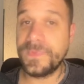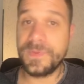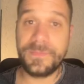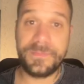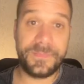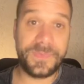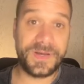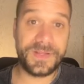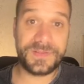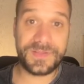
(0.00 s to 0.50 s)

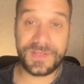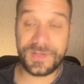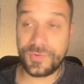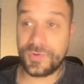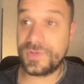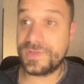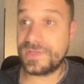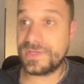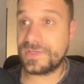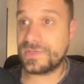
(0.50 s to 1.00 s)
But here
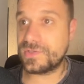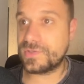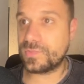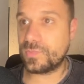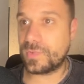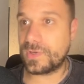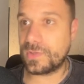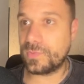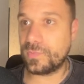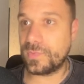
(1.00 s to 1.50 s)
it is
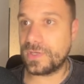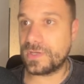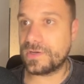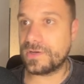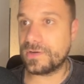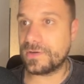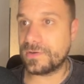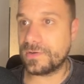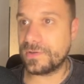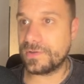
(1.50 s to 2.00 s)
one week
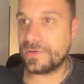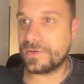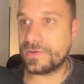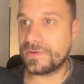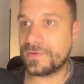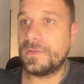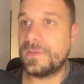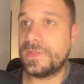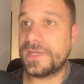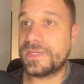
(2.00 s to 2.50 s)
earlier.
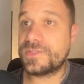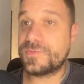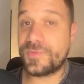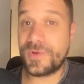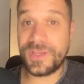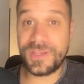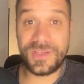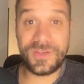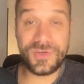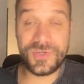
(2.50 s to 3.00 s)
Next
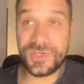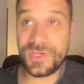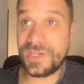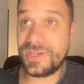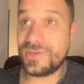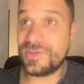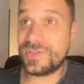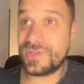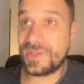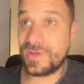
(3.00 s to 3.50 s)
breaking
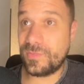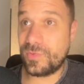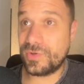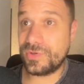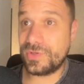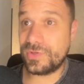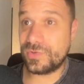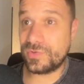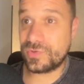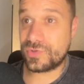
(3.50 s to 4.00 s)
change that I
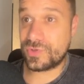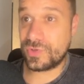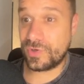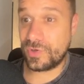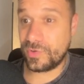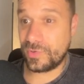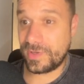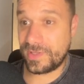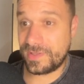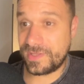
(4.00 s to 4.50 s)
wanted to show
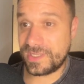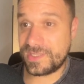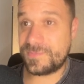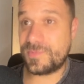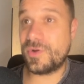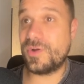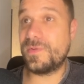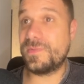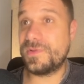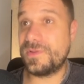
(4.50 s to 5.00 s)
you, and that's
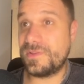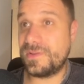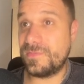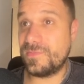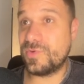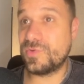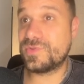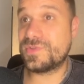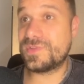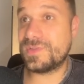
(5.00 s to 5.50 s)
probably the
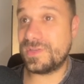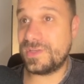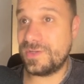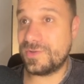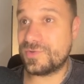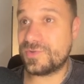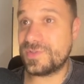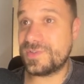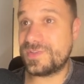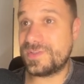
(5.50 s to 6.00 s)
most
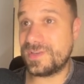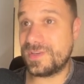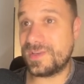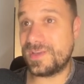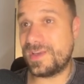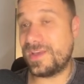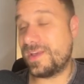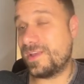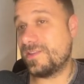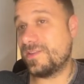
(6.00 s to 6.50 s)
interesting
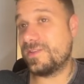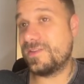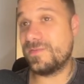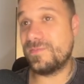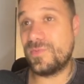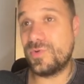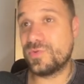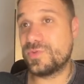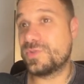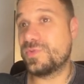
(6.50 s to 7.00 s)
and the
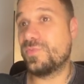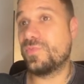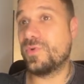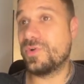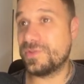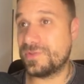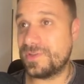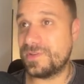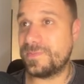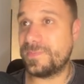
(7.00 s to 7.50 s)
most
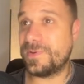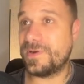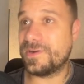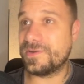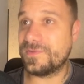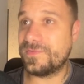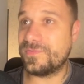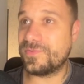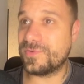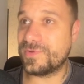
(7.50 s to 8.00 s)
wanted part
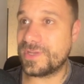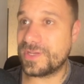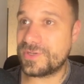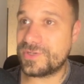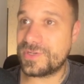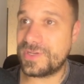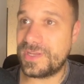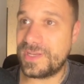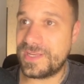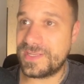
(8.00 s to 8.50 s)
for
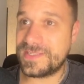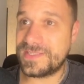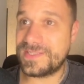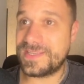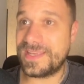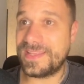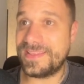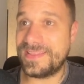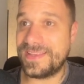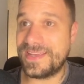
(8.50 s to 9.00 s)
Next.js,
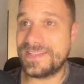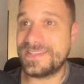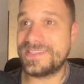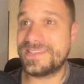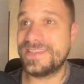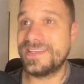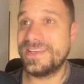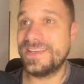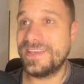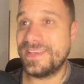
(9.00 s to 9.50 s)
and that's
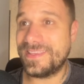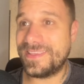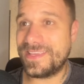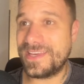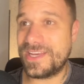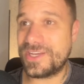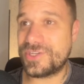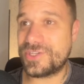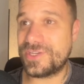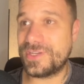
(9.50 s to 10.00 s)

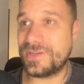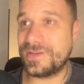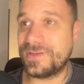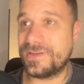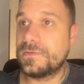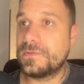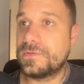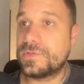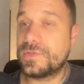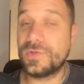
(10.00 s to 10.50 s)
caching.
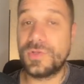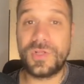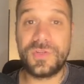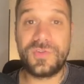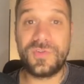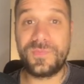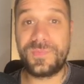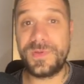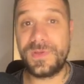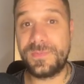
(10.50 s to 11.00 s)
So a lot
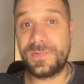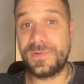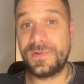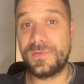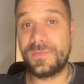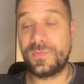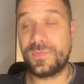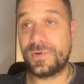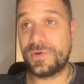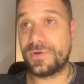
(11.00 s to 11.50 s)
of
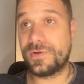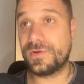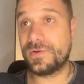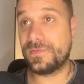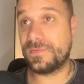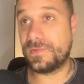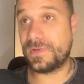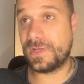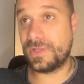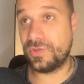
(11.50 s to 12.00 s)
people were
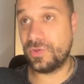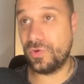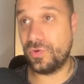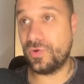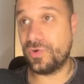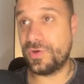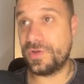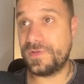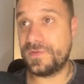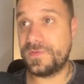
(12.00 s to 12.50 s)

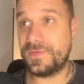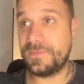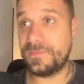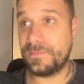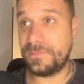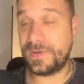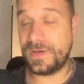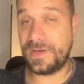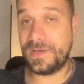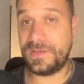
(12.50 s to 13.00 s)
annoyed
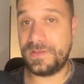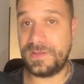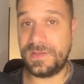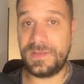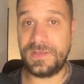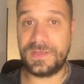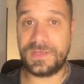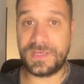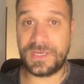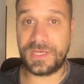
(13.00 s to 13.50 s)
by
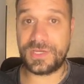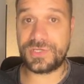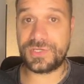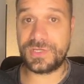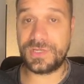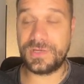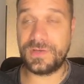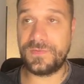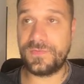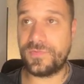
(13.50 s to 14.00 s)
the
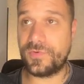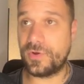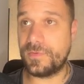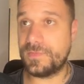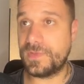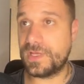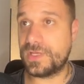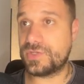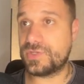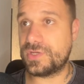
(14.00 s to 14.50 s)
caching from
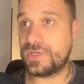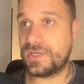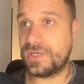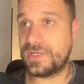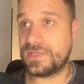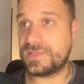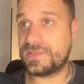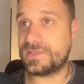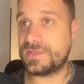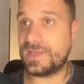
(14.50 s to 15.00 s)

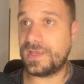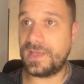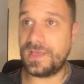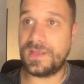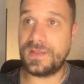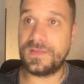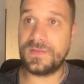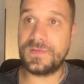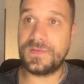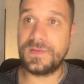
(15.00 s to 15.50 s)
Next.js,
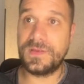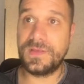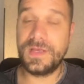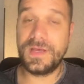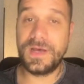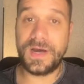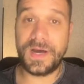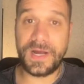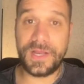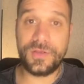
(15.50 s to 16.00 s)
and
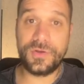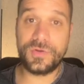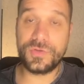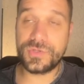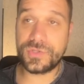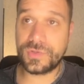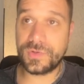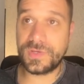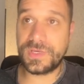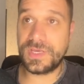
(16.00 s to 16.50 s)
I
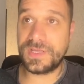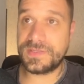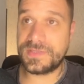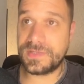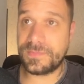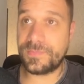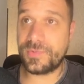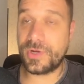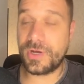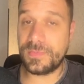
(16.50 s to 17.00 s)
also had
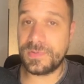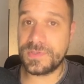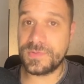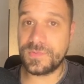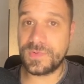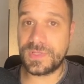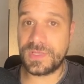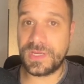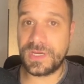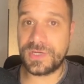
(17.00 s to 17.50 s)
some problems
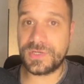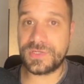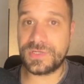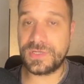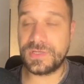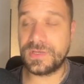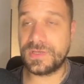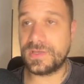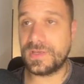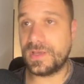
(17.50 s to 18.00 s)
with
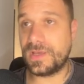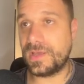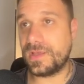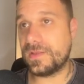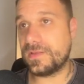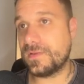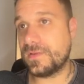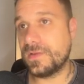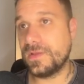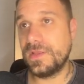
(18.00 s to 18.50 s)
caching,
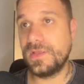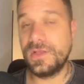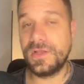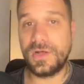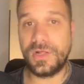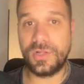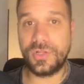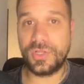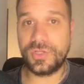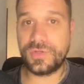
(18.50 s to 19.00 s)
and
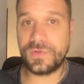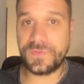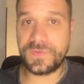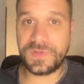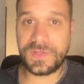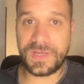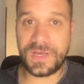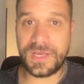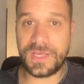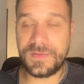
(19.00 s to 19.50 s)
a lot of
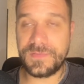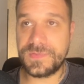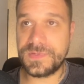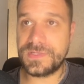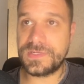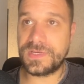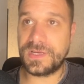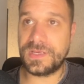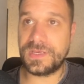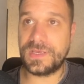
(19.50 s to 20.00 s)

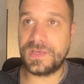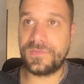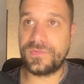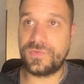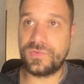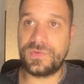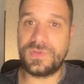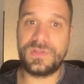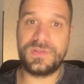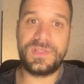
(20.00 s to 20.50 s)
times I have
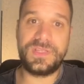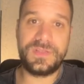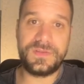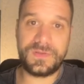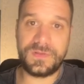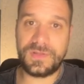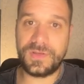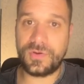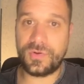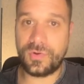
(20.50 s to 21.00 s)
to delete
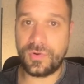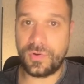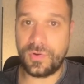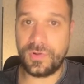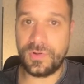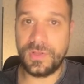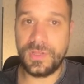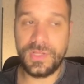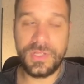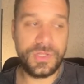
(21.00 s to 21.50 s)
the
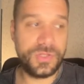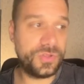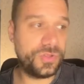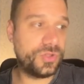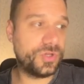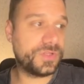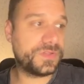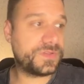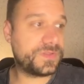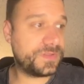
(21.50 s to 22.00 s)
whole
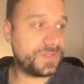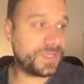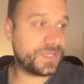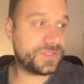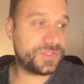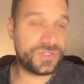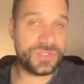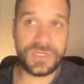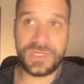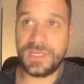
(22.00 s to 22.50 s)

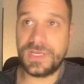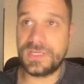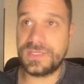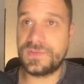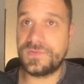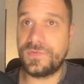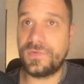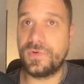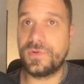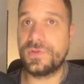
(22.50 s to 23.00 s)
.next.js
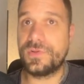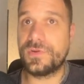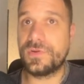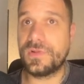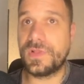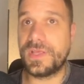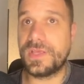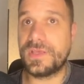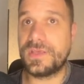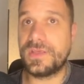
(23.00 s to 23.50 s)
folder,
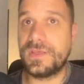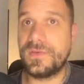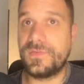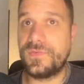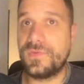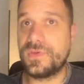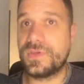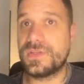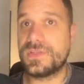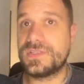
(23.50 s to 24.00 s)
like if
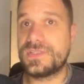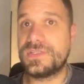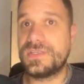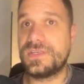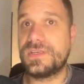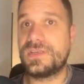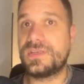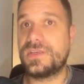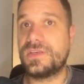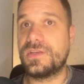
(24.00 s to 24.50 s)
you can see
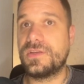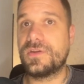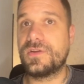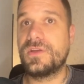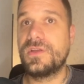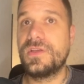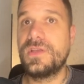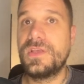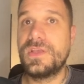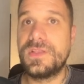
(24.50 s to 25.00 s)
here,
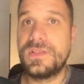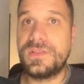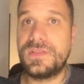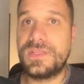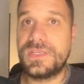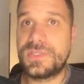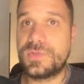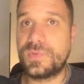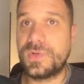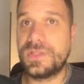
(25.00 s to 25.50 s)

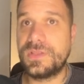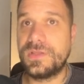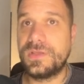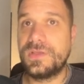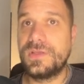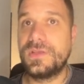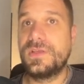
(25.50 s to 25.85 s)
this one.